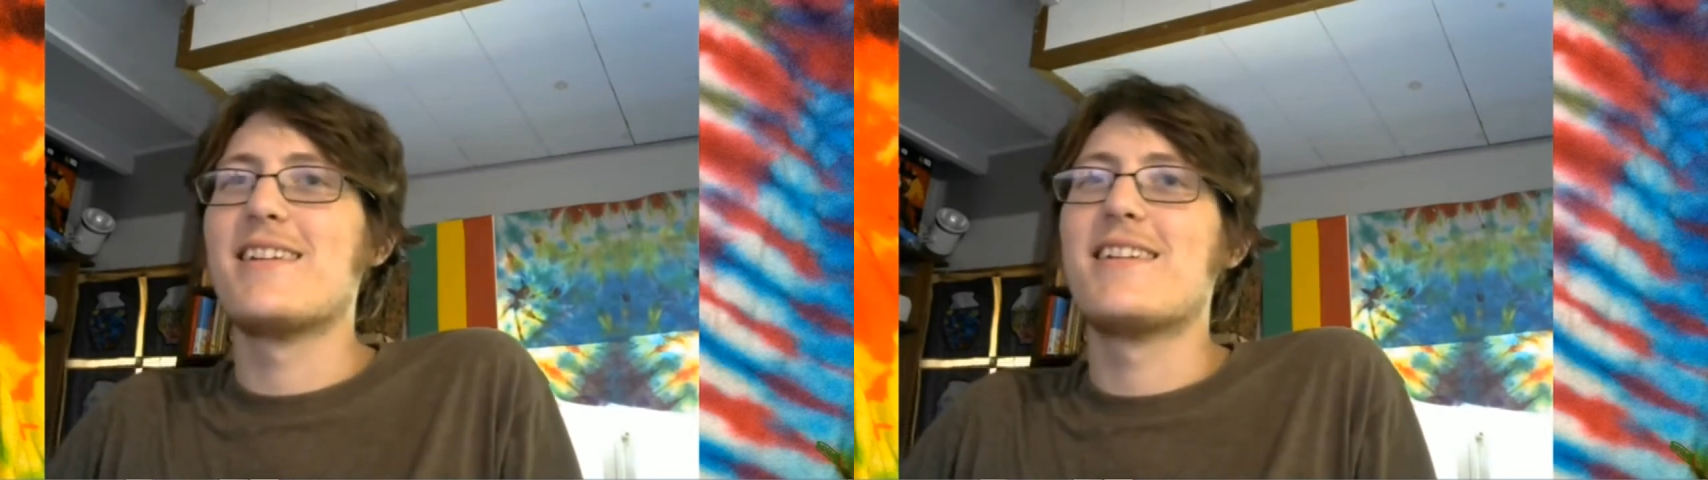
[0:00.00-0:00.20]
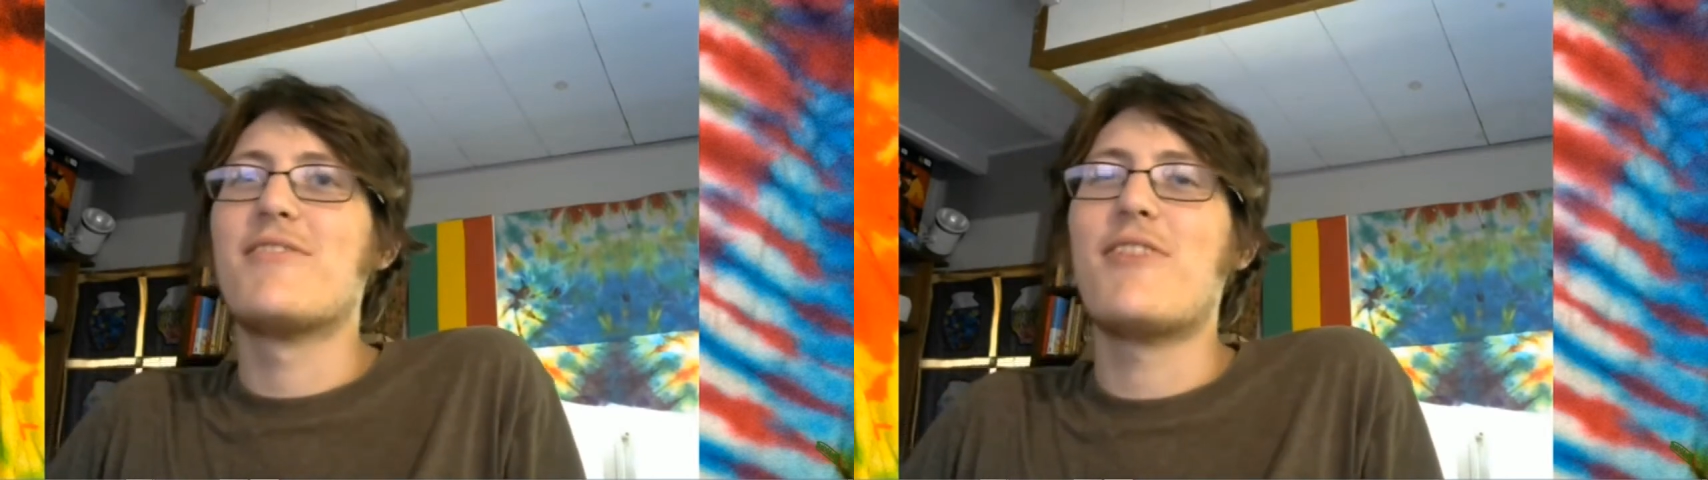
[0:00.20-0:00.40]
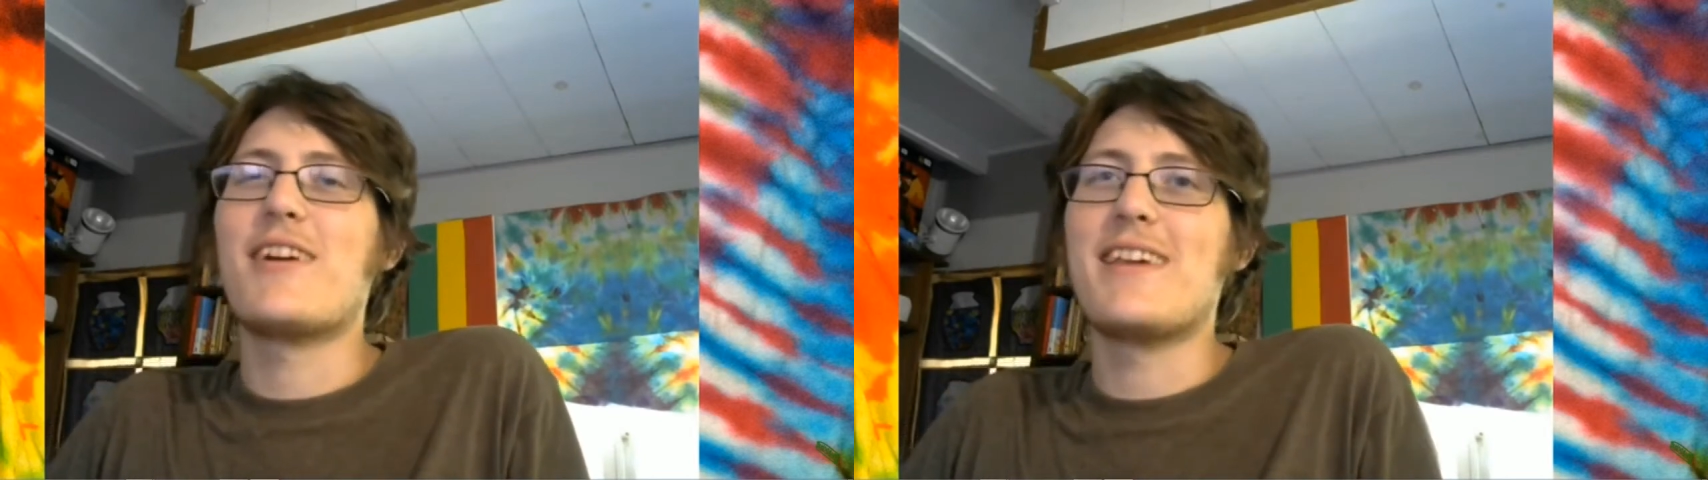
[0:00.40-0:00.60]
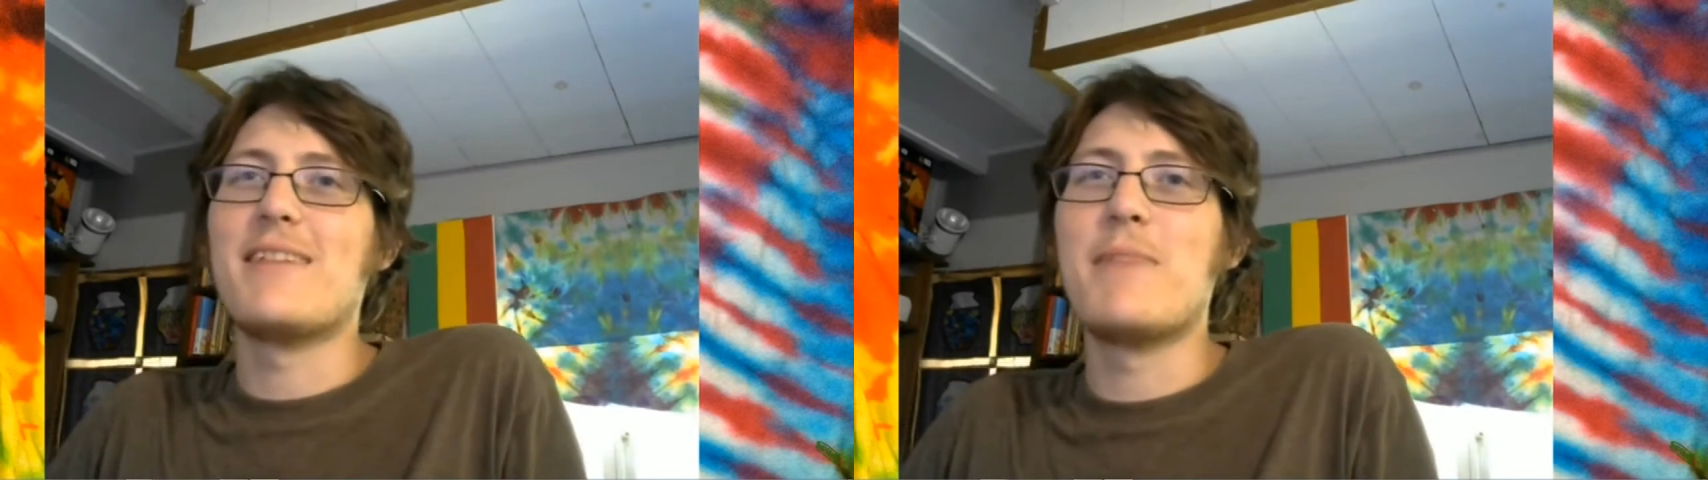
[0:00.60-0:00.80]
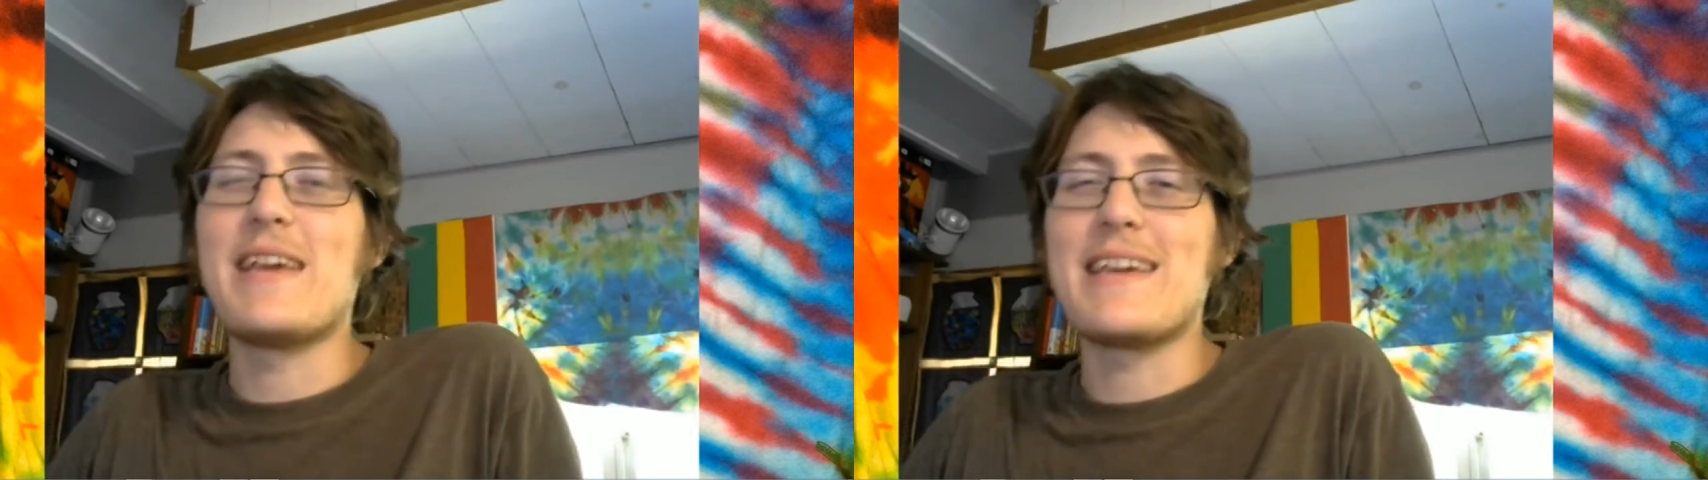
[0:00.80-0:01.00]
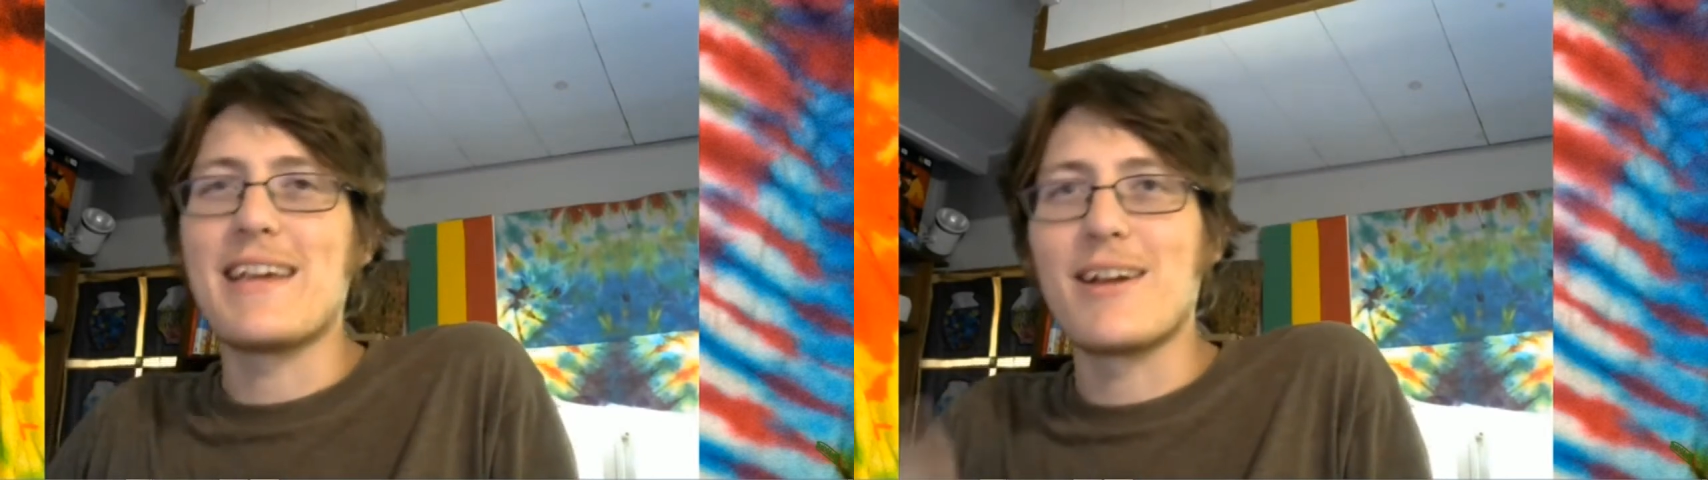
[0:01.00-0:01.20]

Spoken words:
fucking making